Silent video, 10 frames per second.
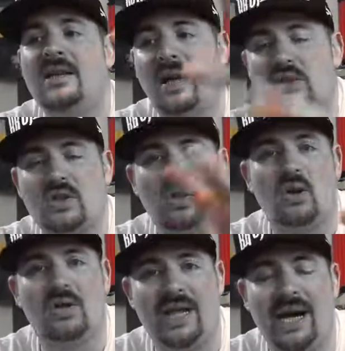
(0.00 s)
Now I
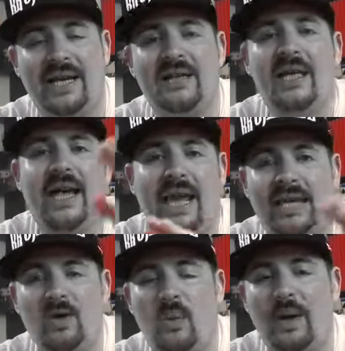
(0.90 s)
saw it online,
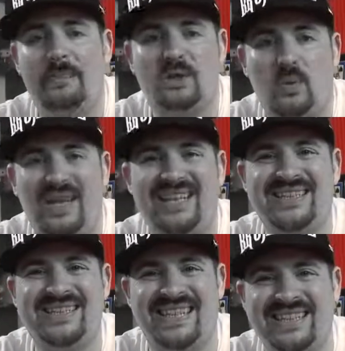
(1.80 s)
anywhere between
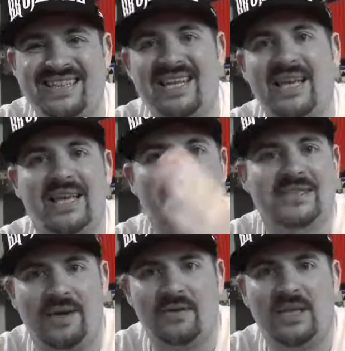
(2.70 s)
$60 and
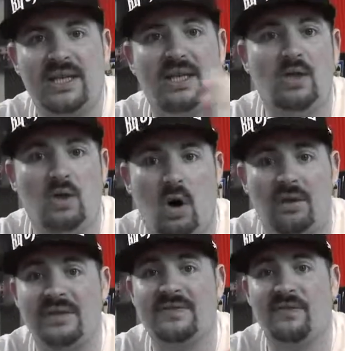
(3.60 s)

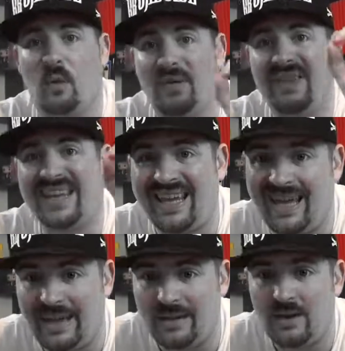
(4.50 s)
$70 for the
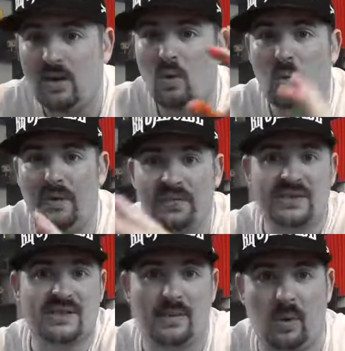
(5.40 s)
kit with
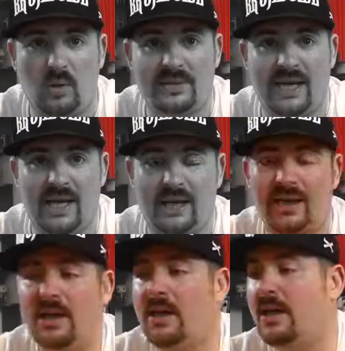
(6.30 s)
the sub-ohm tank.